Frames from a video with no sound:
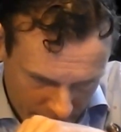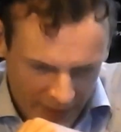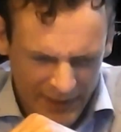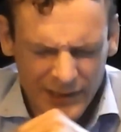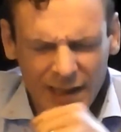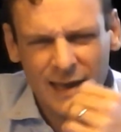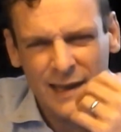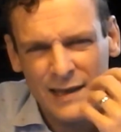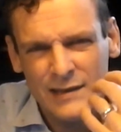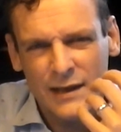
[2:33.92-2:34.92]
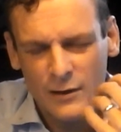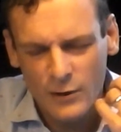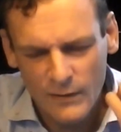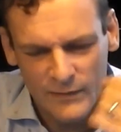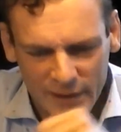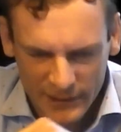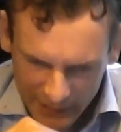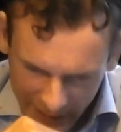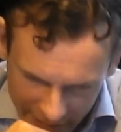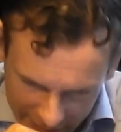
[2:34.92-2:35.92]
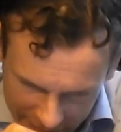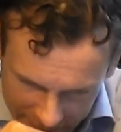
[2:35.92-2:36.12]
This is a classic and confident scent,